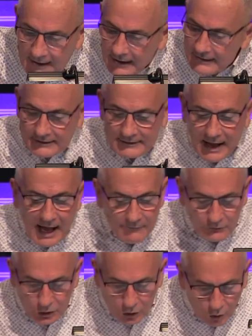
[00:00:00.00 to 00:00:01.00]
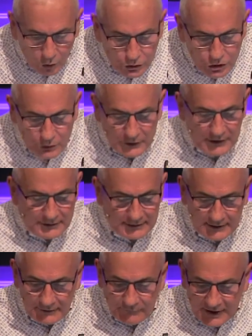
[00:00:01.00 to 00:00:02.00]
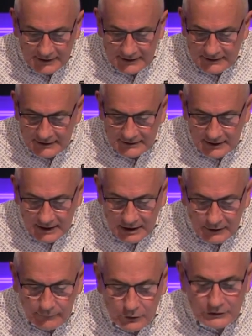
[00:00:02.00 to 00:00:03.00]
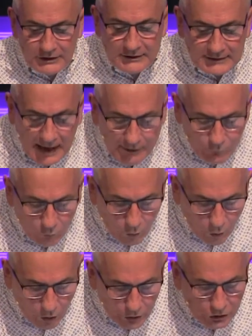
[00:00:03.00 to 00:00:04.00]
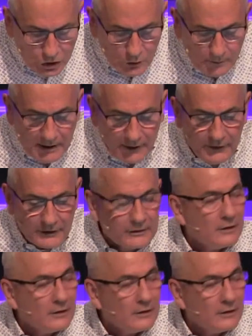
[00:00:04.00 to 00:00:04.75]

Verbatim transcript: And he says, I've told you this. And in fact, he says at the end of verse 6, I've warned you about this.